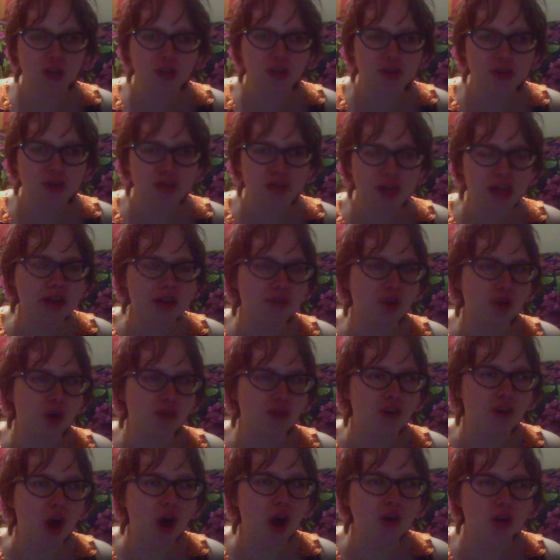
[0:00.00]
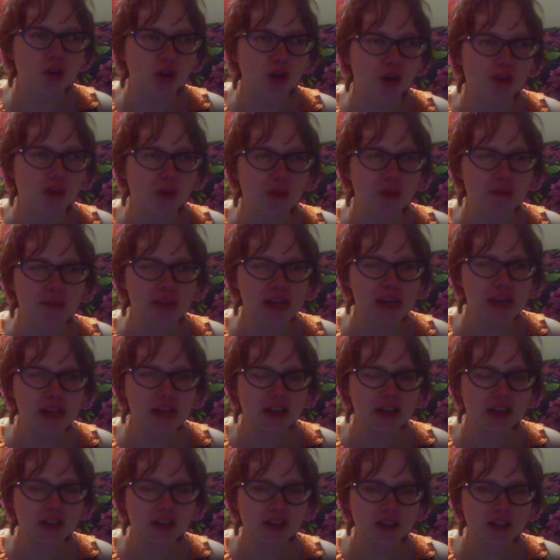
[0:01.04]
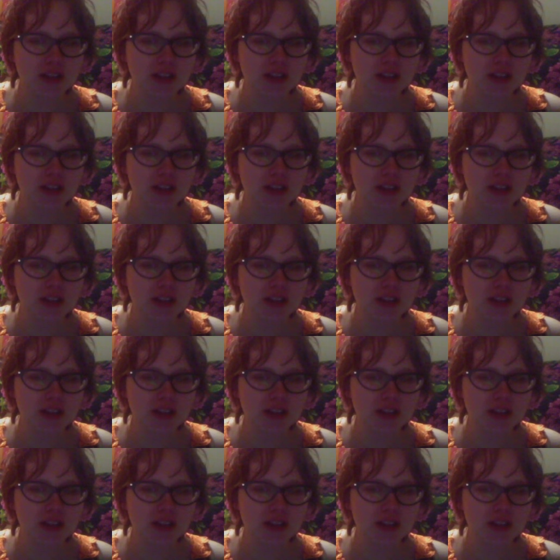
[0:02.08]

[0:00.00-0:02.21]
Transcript: to save her father from being